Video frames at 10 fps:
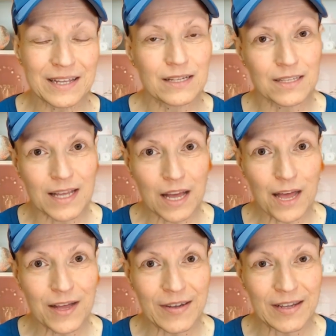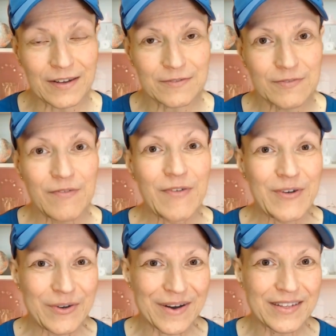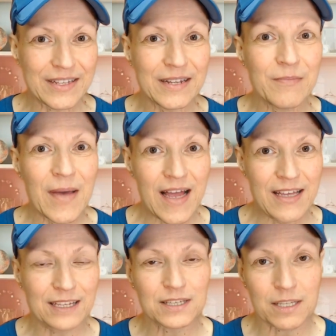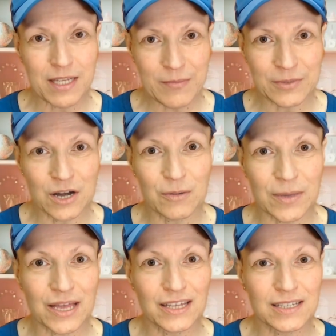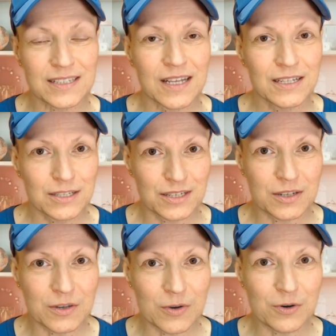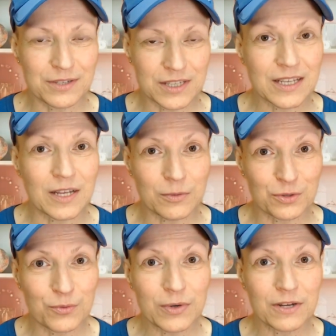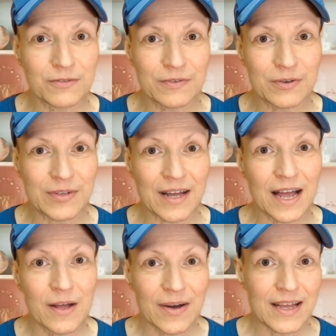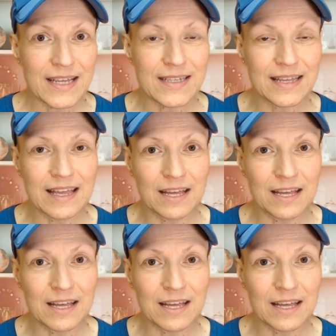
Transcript: It's like hiring a full content marketing team without paying a cent or dealing with weird folder hierarchies.